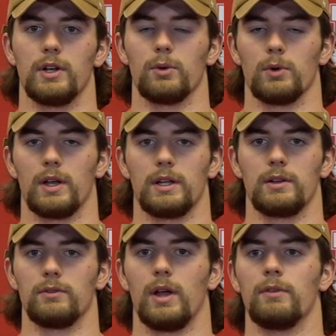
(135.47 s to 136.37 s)
you know,
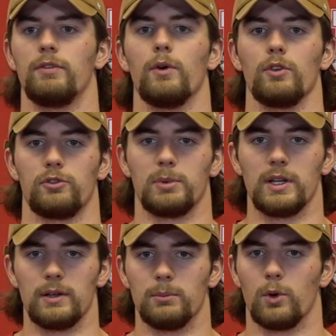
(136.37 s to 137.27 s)
running at full
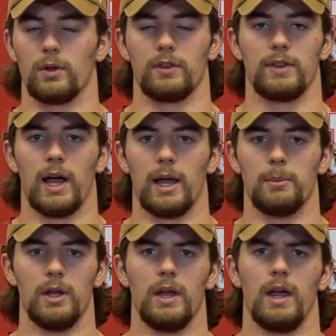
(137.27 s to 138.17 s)
speed more of the time.